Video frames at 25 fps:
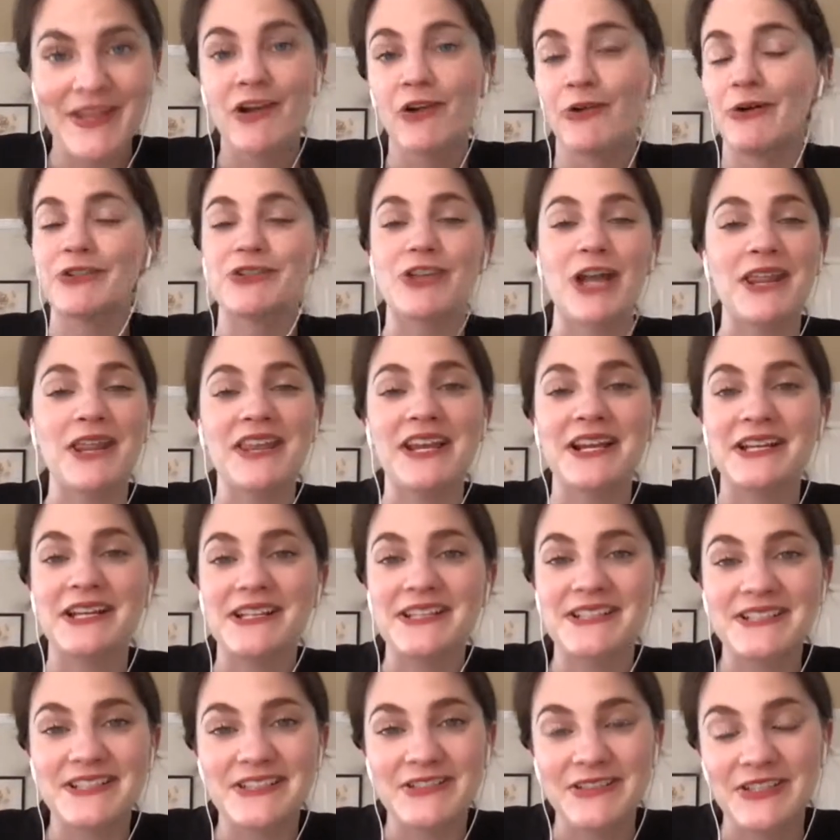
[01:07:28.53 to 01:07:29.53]
which I think
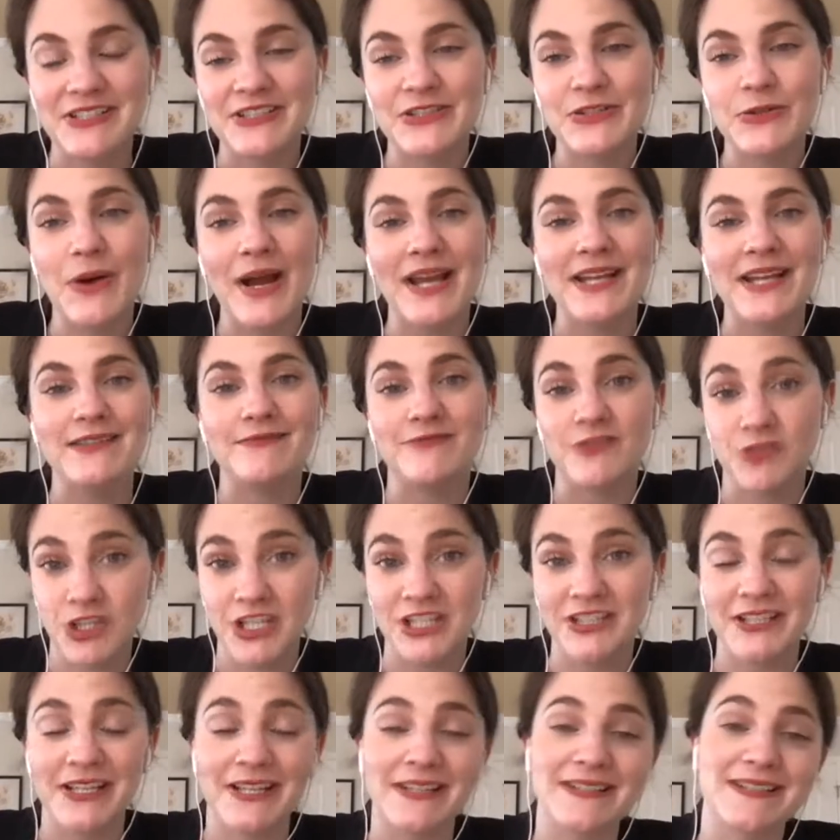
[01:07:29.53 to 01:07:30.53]
is is quite
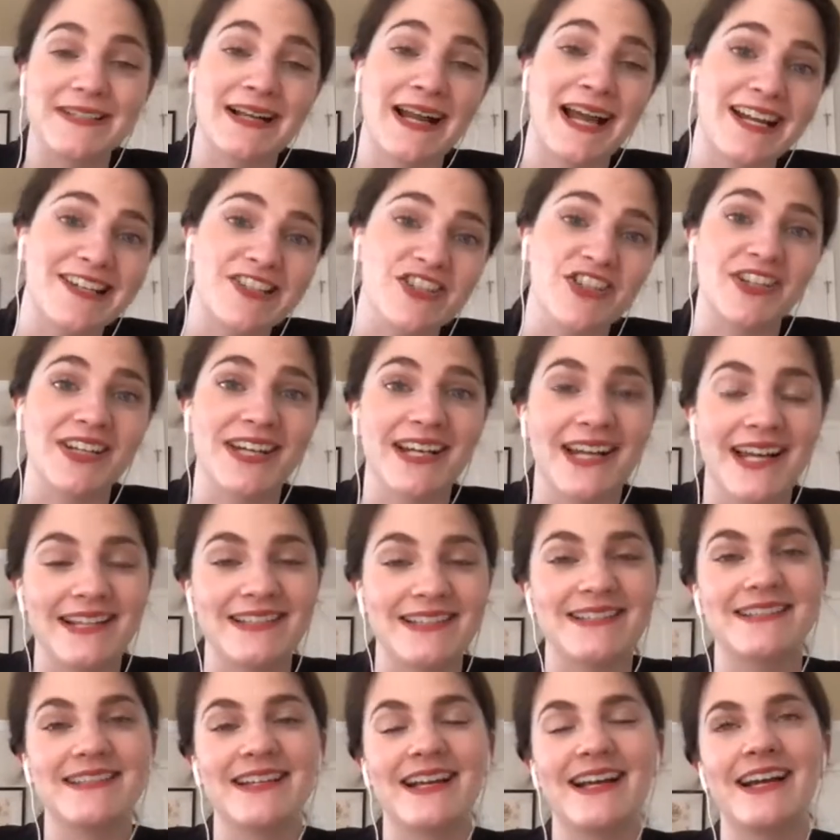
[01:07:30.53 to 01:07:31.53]
genius and actually
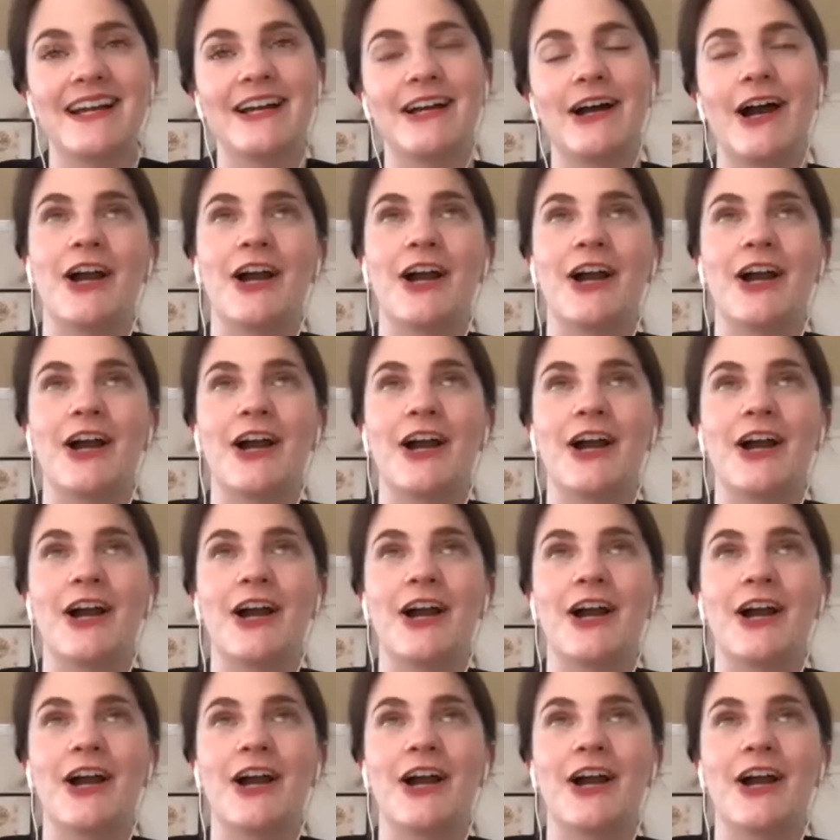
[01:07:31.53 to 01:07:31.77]
has uh,